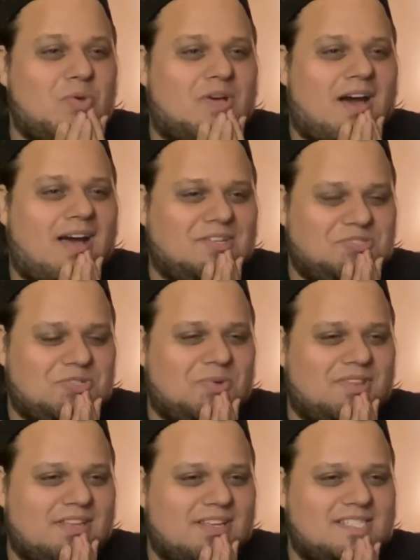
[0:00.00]
kaiju
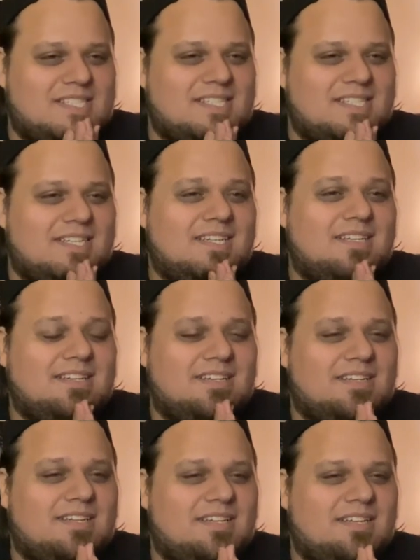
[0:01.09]
in this. What we wanted
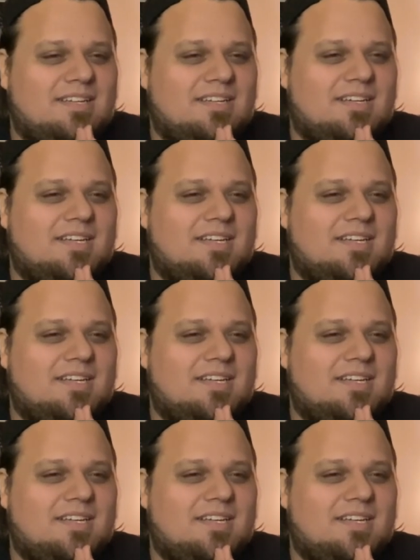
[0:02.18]
Monarch to be.